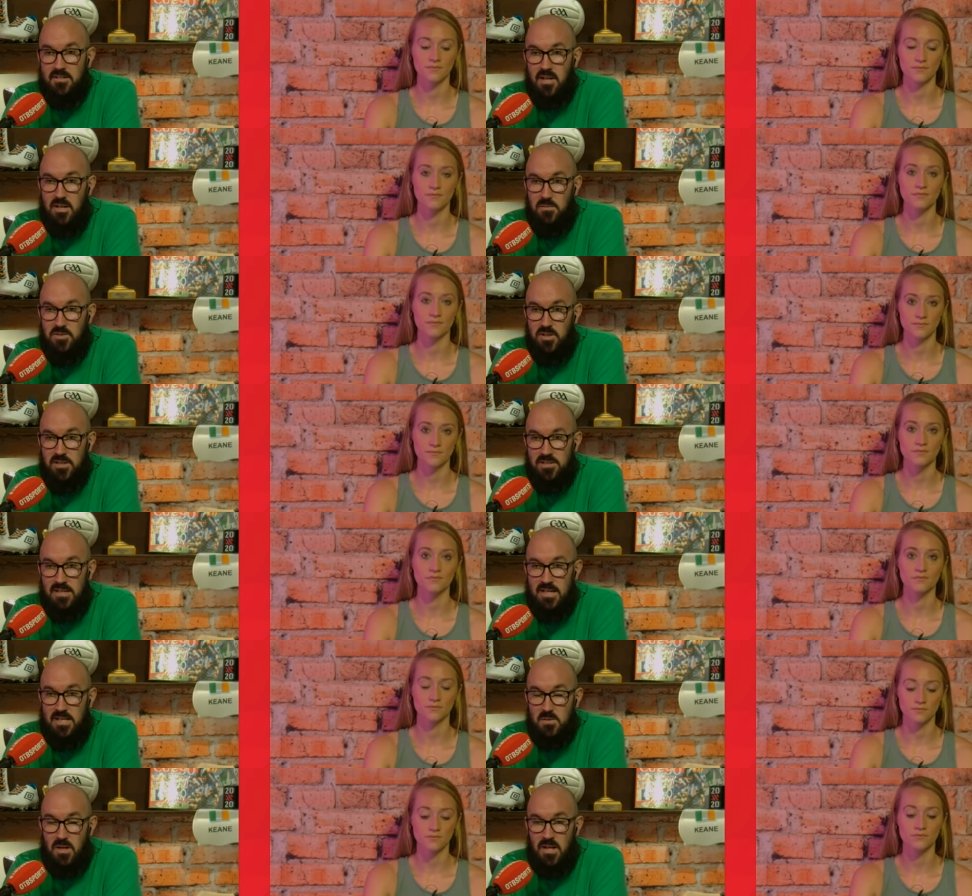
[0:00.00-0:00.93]
Speaker 1: time trial
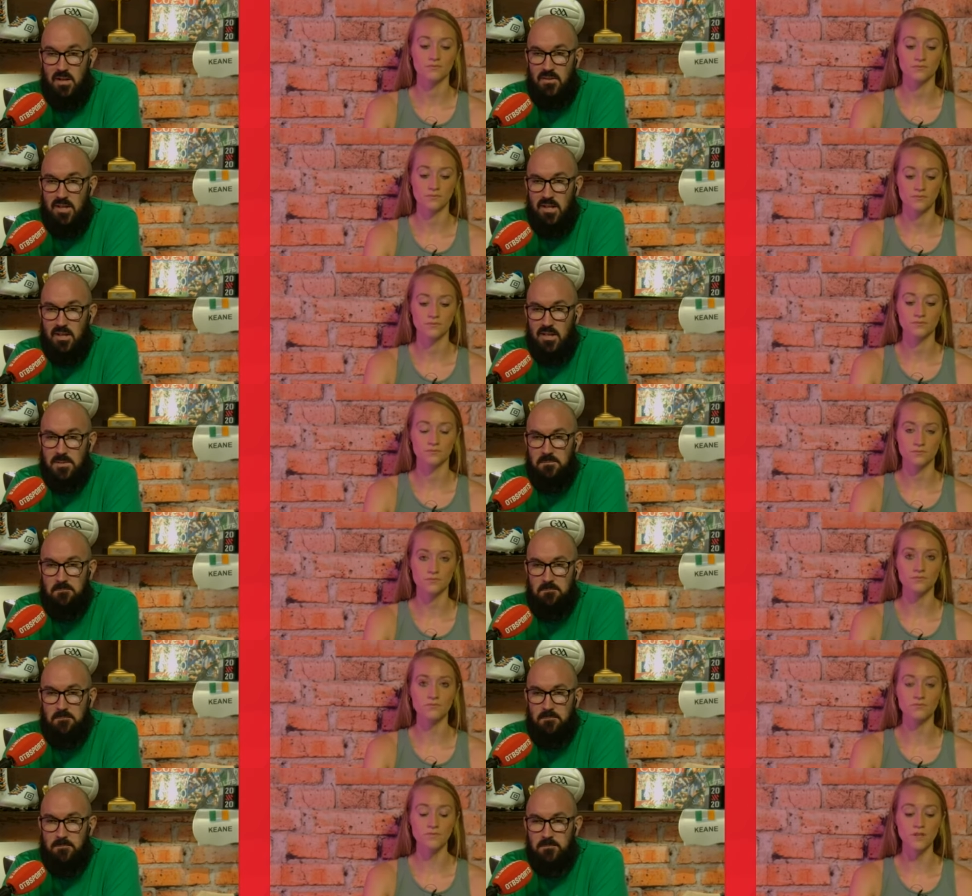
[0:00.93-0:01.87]
today as well. How'd they get on?
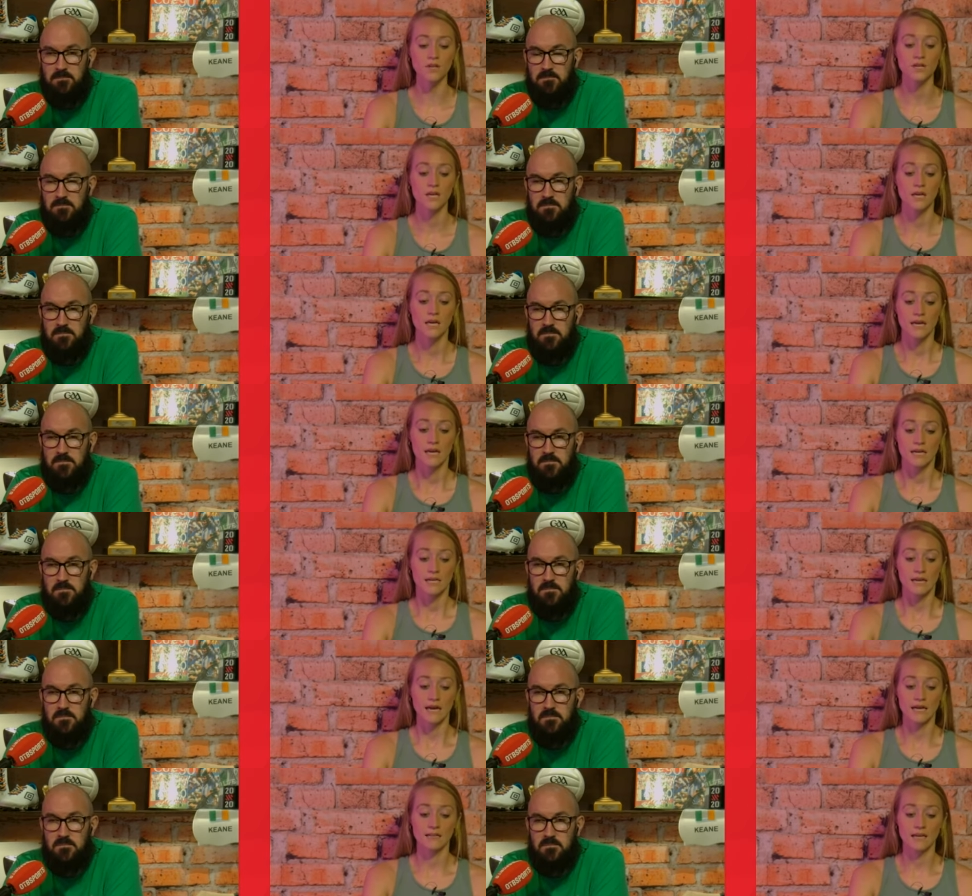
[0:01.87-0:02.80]

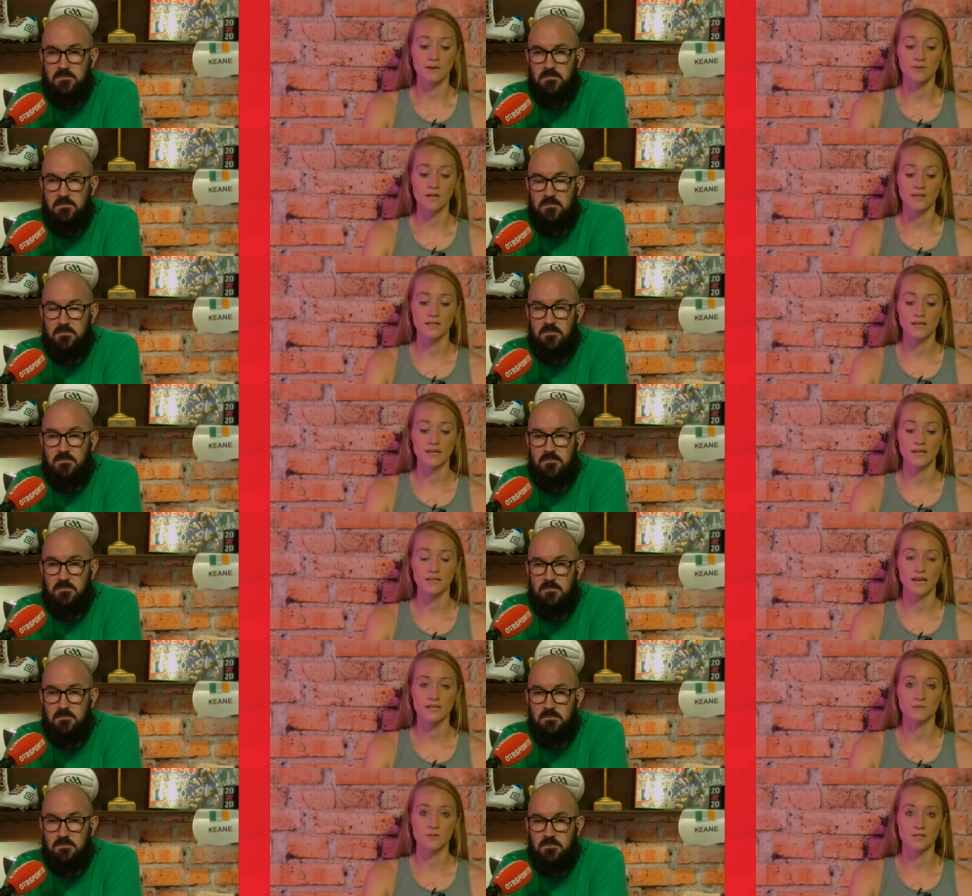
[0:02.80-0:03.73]
Yeah, they were in the
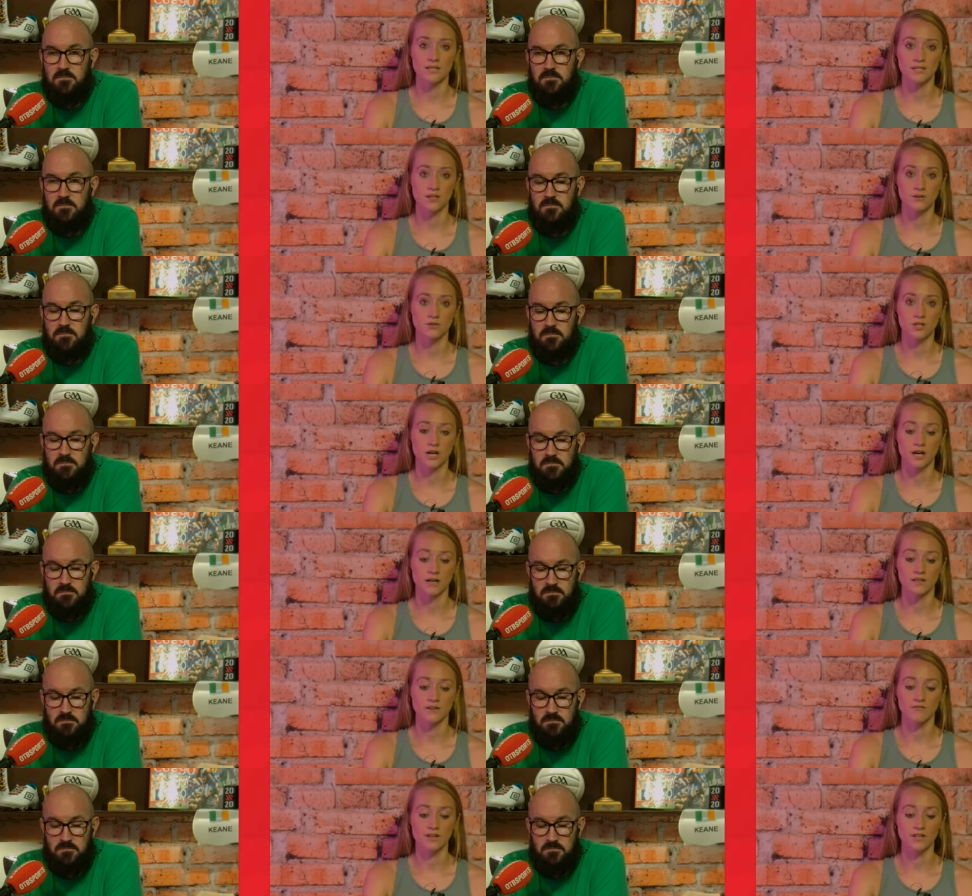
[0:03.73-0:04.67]
1,000 metre time
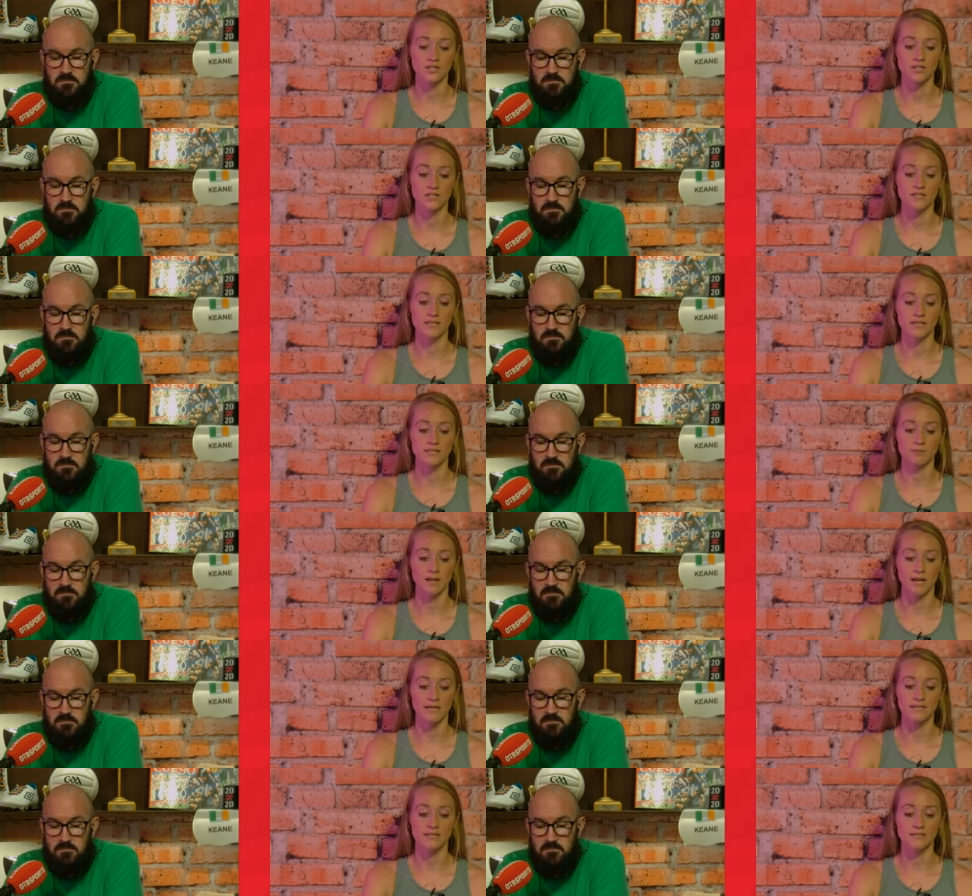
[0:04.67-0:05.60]
trial. They finished in 6th
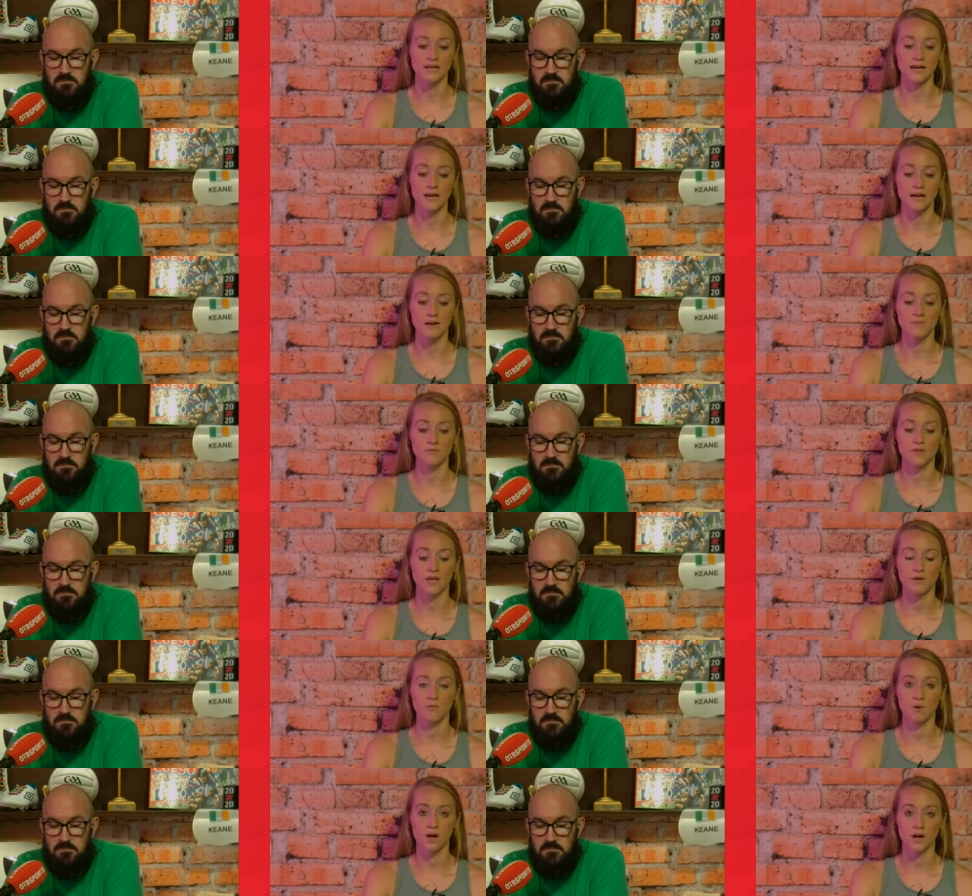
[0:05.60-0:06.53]
place.
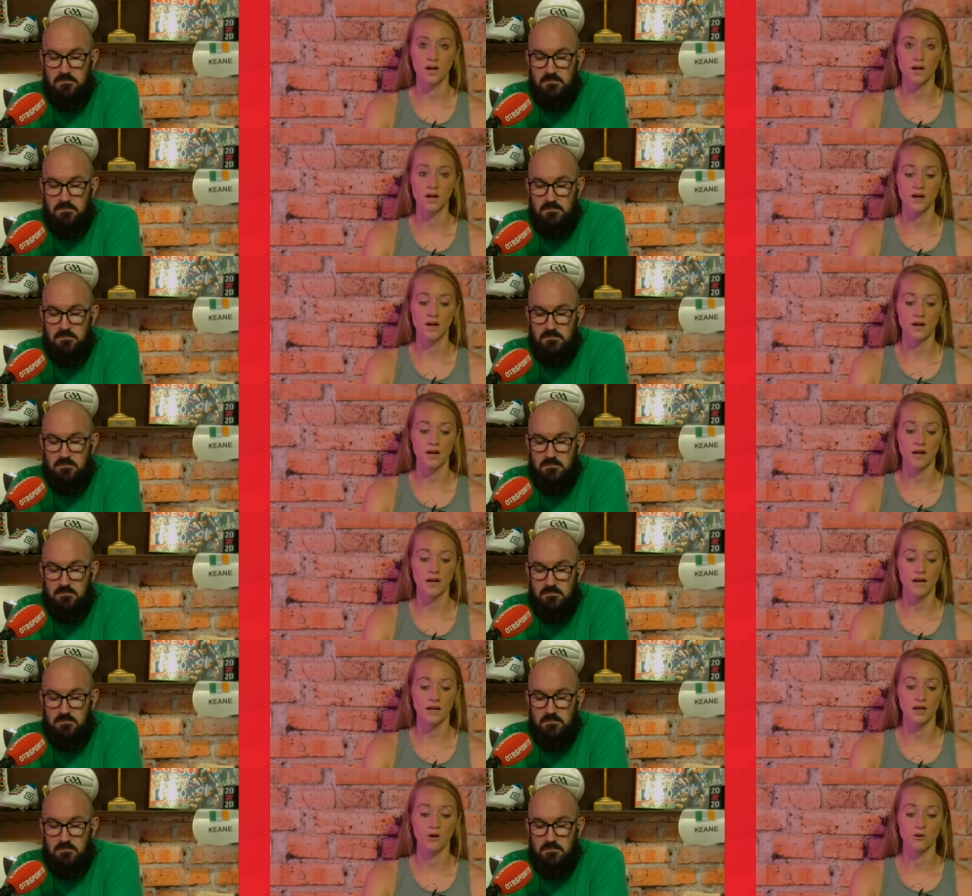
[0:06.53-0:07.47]
They were
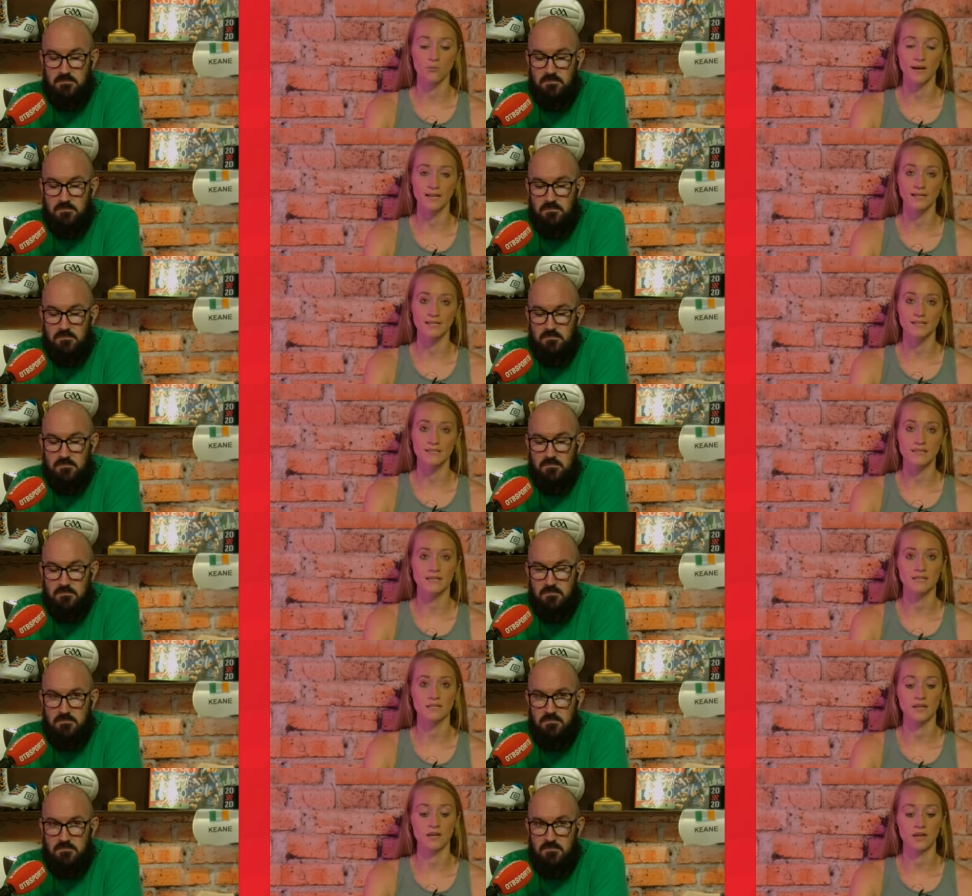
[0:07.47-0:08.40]
gold medalists
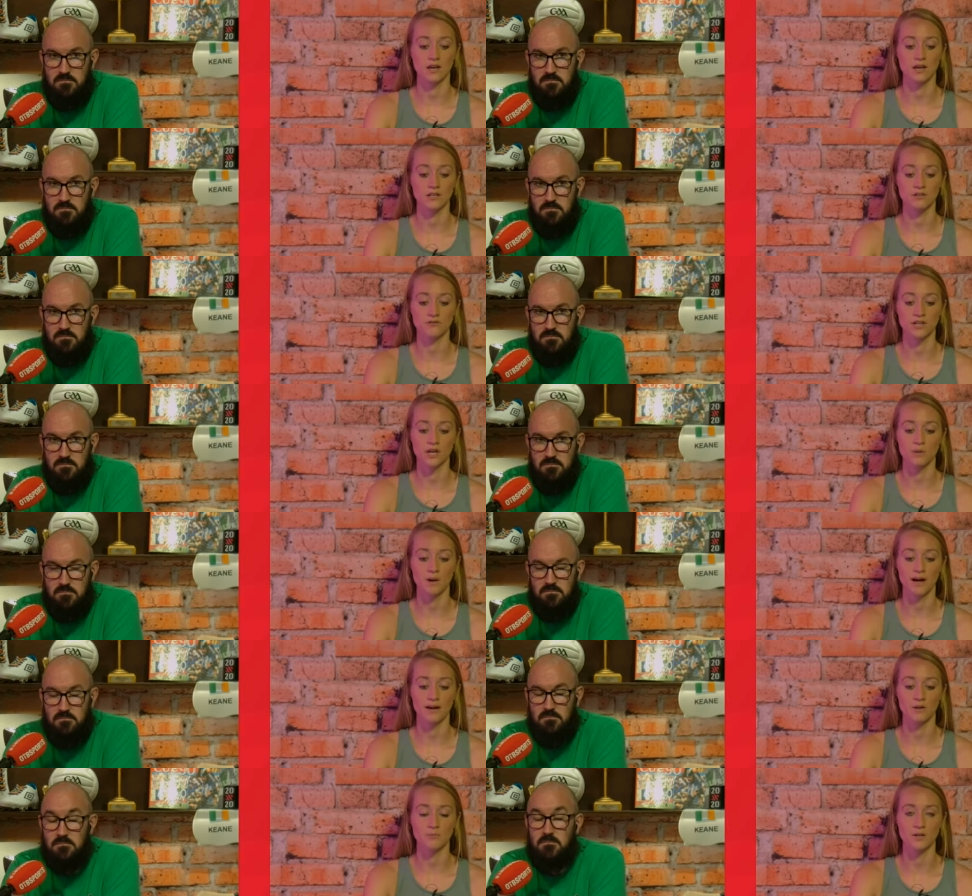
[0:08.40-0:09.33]
in the Rio
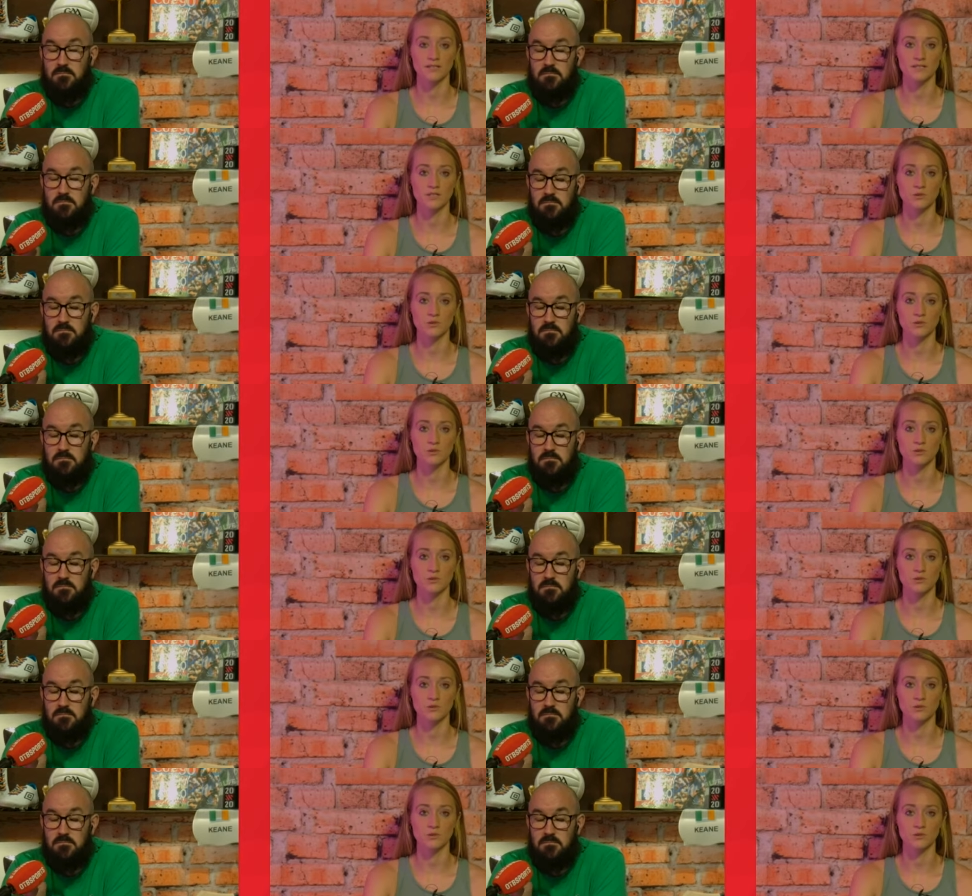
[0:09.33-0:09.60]
Paralympics in